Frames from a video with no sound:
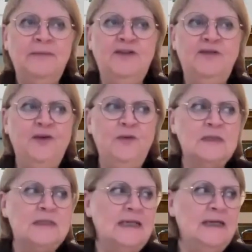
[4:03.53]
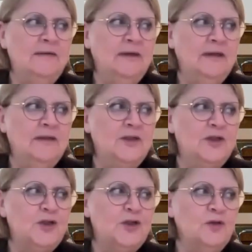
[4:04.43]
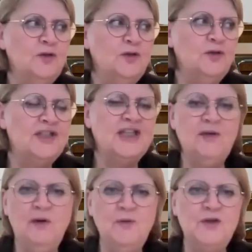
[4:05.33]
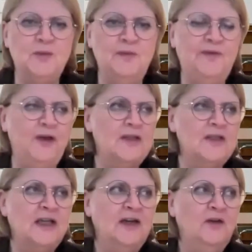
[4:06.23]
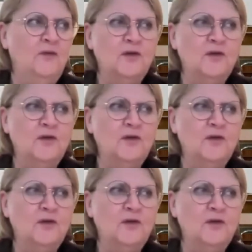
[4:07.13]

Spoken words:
a bit focused here just on your COO job first,